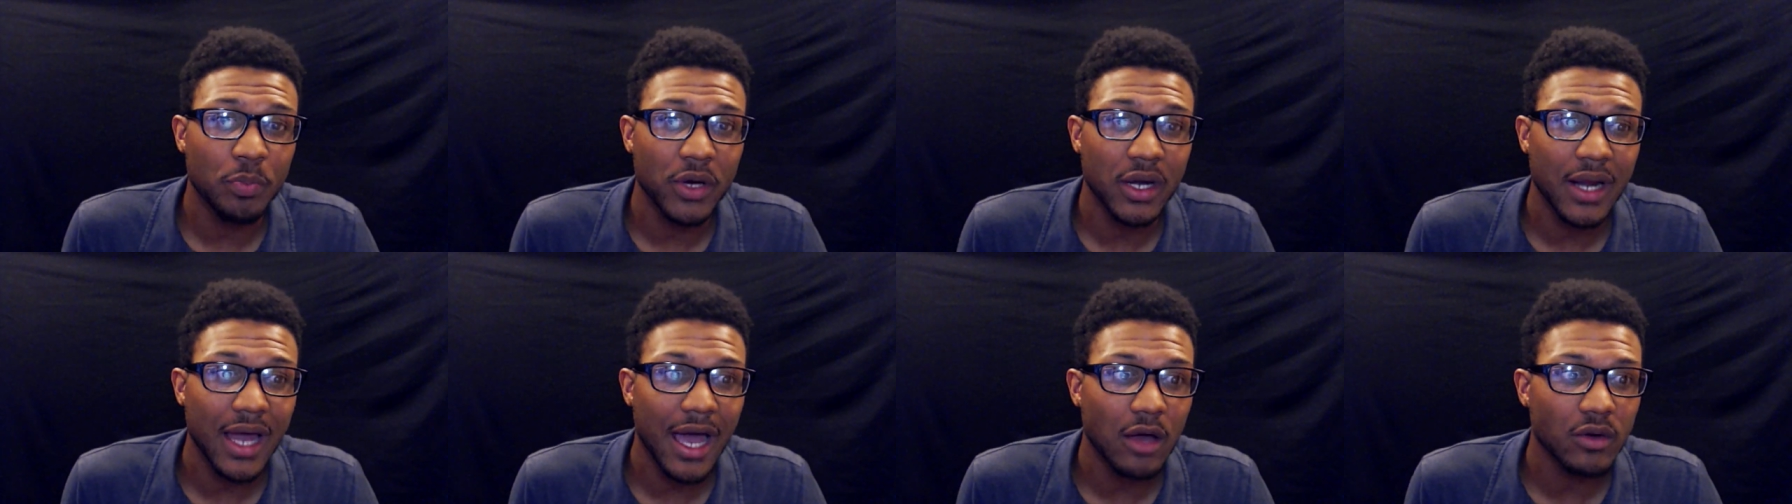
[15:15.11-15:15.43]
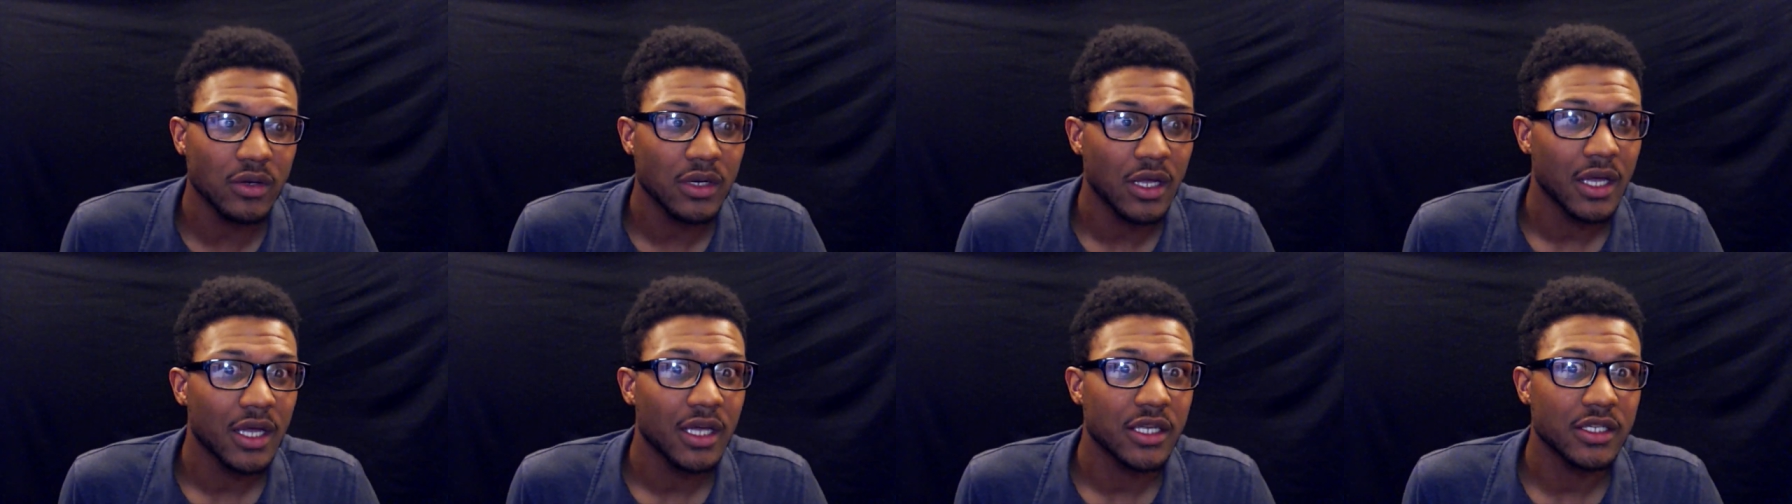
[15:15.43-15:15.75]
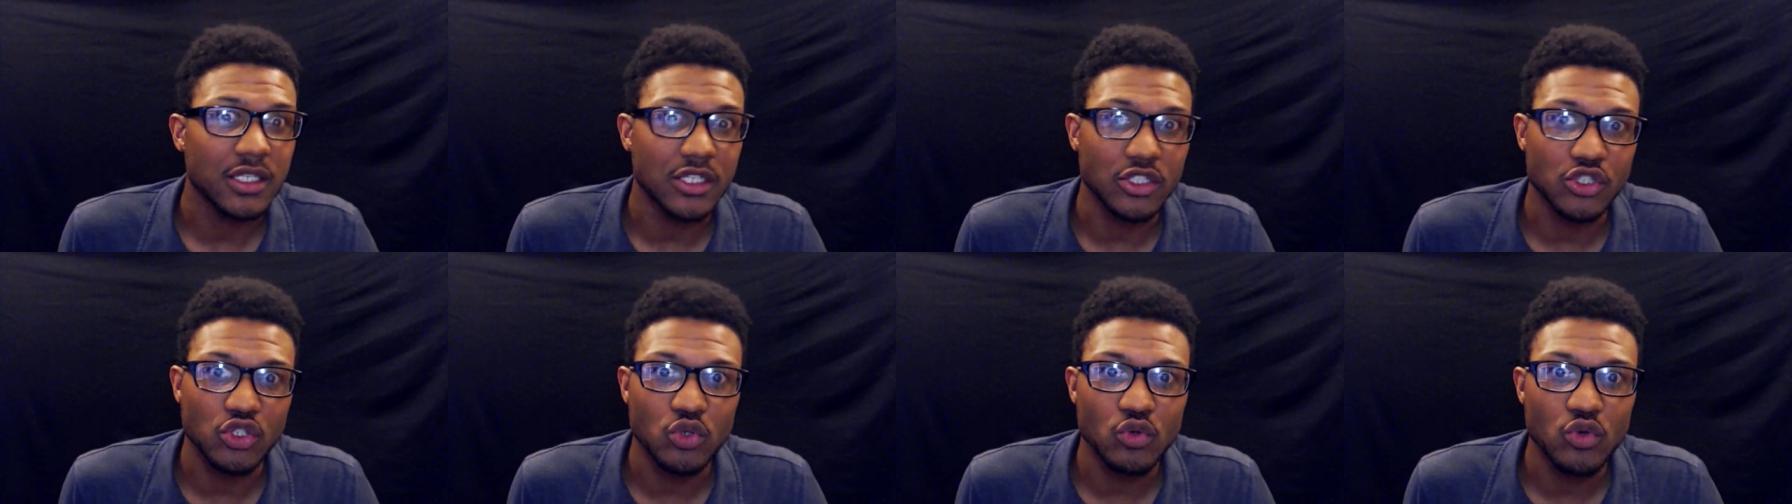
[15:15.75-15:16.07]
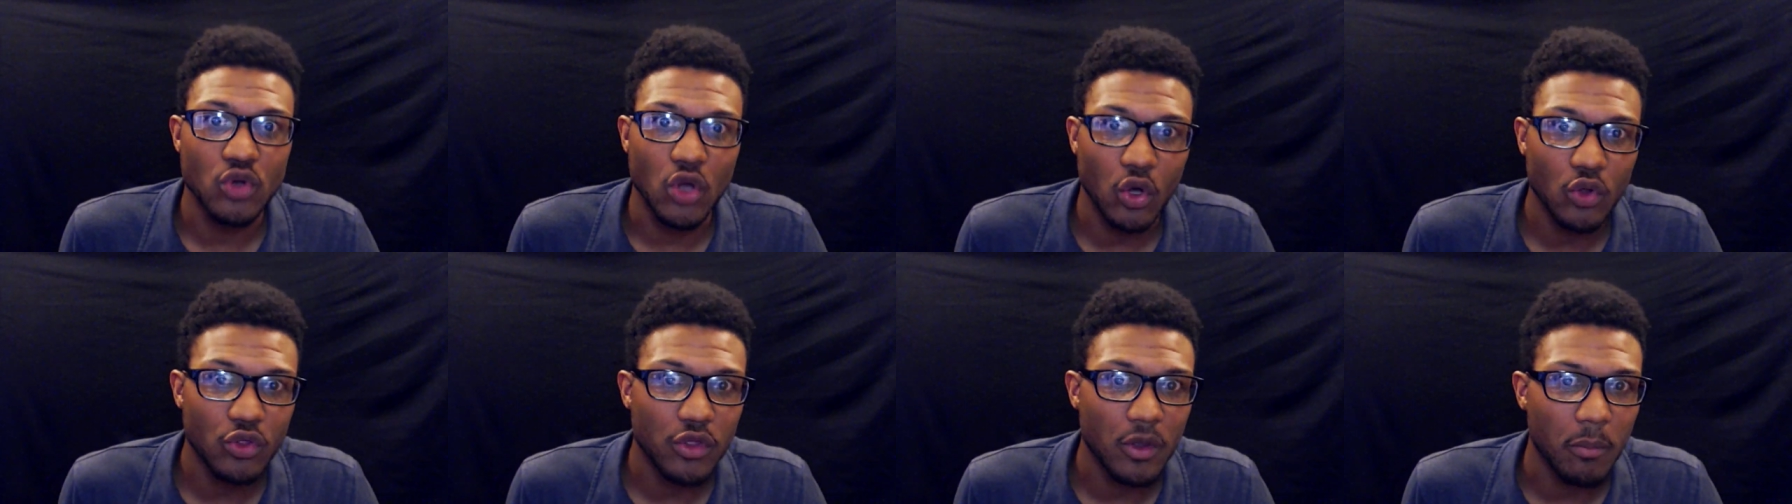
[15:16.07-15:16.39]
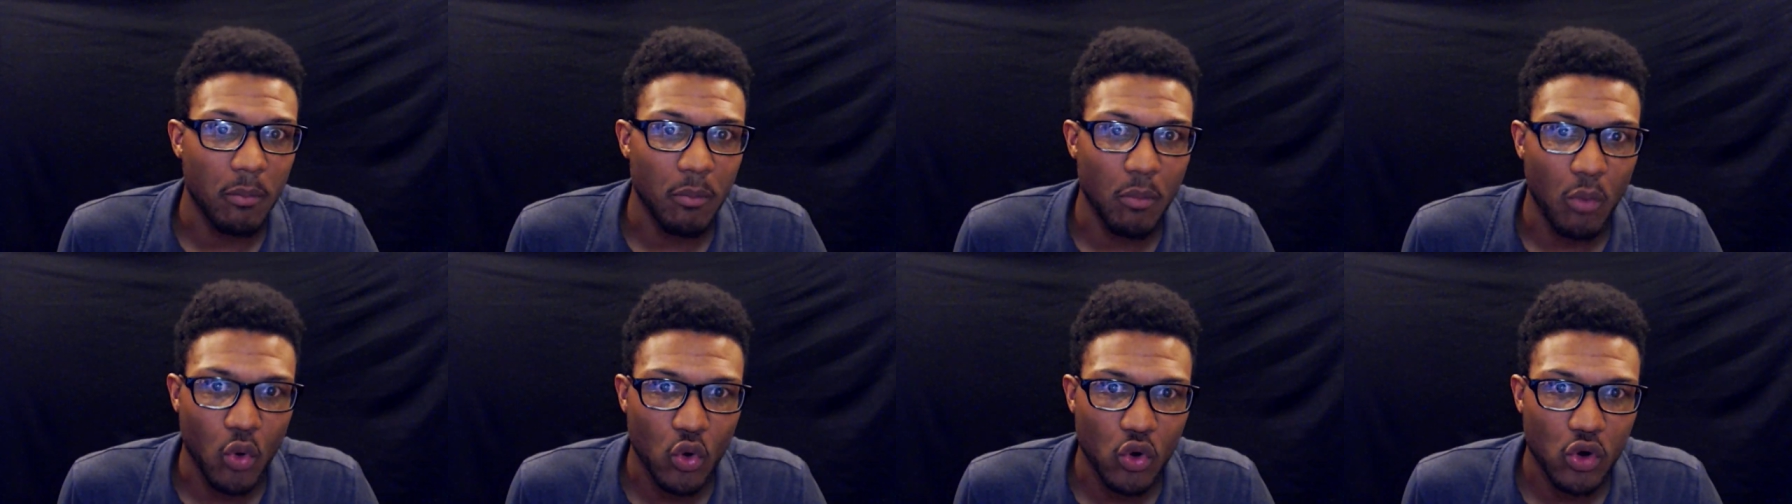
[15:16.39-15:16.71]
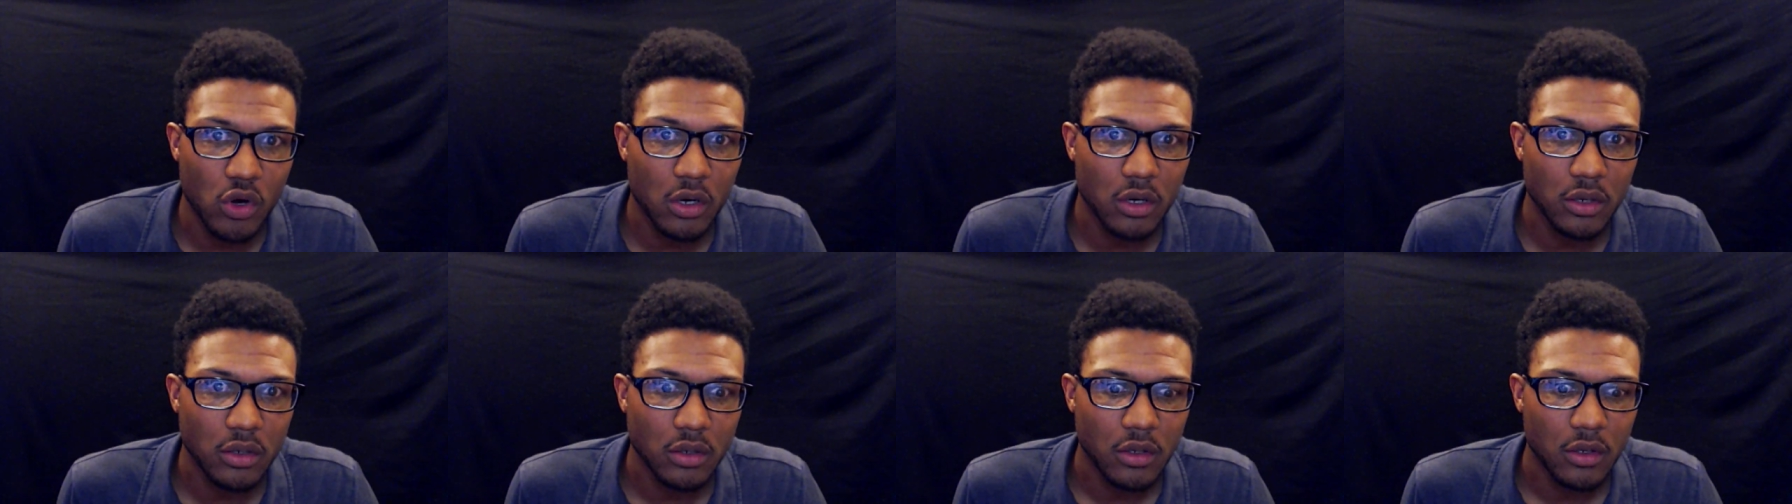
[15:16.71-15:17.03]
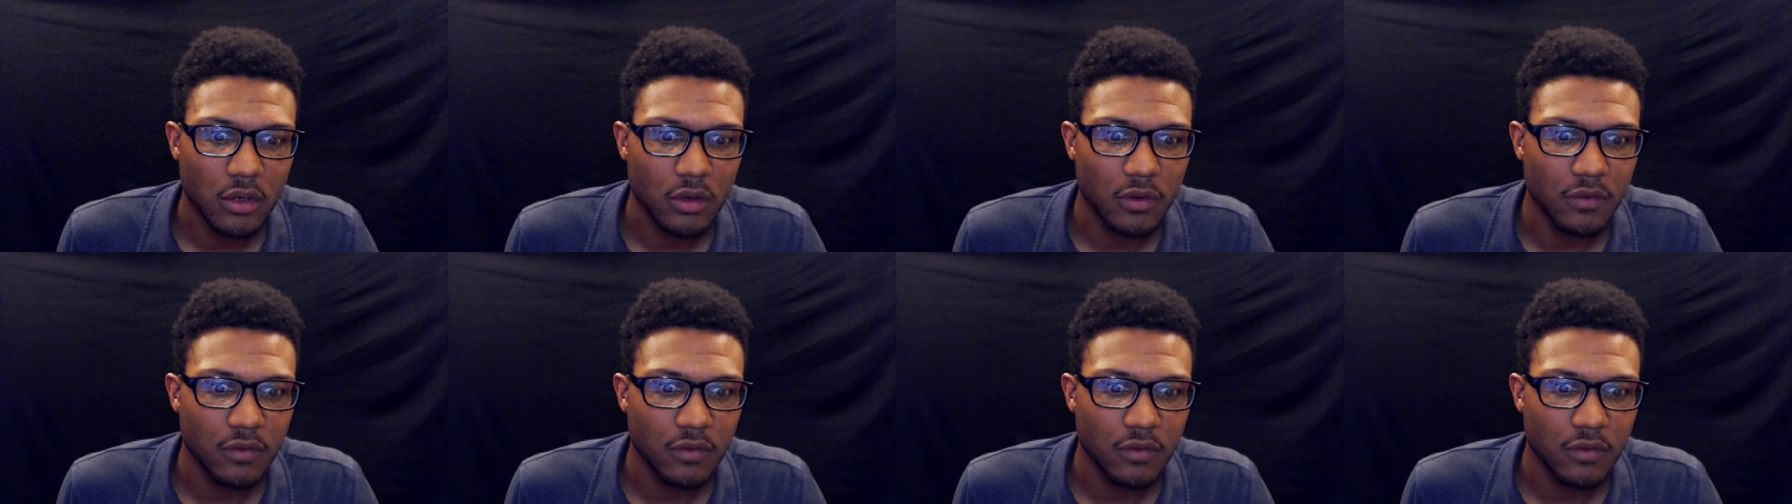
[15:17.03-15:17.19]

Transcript: put out, did you know the more